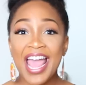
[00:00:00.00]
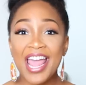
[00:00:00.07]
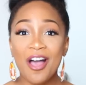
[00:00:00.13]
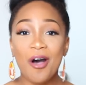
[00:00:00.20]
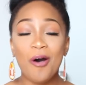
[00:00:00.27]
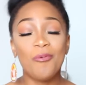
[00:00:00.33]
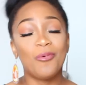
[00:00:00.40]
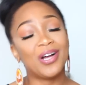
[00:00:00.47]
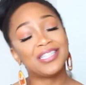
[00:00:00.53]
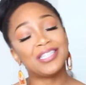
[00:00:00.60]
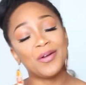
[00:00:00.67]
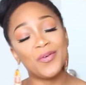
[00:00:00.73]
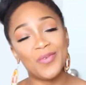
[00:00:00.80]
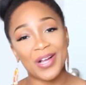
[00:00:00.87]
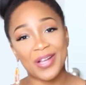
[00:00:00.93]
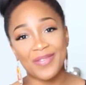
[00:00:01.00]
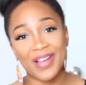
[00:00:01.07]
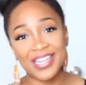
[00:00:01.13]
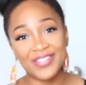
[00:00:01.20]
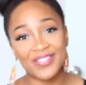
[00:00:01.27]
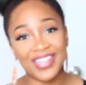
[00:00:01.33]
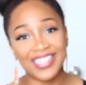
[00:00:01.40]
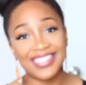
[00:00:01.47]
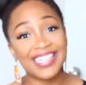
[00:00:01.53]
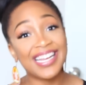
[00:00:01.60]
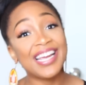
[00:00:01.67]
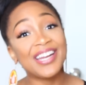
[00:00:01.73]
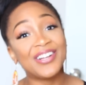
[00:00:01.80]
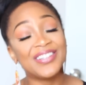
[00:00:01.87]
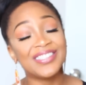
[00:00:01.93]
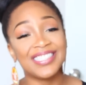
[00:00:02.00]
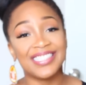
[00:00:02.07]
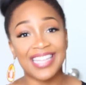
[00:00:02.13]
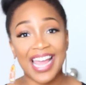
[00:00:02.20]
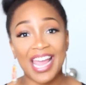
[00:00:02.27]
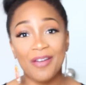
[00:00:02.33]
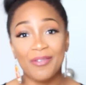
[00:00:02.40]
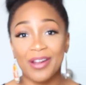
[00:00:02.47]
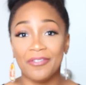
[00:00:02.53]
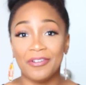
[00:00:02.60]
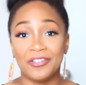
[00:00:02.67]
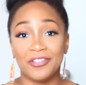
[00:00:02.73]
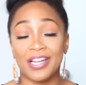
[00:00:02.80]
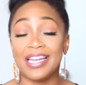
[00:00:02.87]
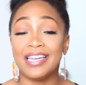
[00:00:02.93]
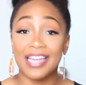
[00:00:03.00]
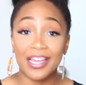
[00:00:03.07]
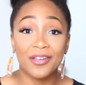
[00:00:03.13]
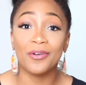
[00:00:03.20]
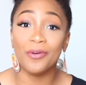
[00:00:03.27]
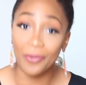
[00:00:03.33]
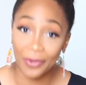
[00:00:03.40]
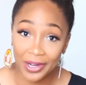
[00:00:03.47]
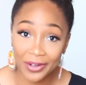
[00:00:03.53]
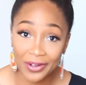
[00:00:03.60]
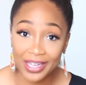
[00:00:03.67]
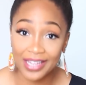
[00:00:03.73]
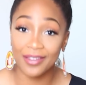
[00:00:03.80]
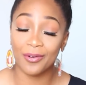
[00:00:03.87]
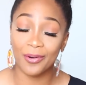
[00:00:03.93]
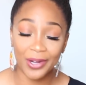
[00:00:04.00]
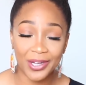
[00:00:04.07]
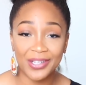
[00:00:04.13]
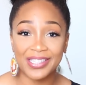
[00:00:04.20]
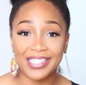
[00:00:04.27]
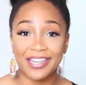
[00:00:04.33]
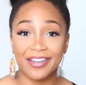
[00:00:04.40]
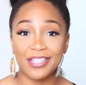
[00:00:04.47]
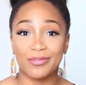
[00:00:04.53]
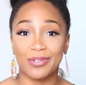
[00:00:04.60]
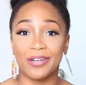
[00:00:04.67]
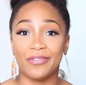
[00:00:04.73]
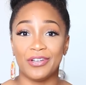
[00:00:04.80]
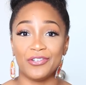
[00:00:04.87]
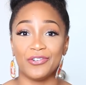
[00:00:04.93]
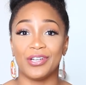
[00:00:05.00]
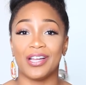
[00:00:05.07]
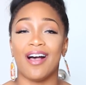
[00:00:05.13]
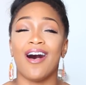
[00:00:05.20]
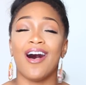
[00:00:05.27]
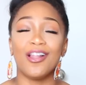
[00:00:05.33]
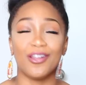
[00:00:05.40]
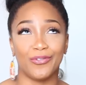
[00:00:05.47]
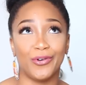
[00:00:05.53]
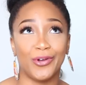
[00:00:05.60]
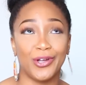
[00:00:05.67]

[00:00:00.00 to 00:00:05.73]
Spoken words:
Hey y'all, what's up? Welcome back to my channel. Today we are featuring another oil. In the oil series, we are featuring olive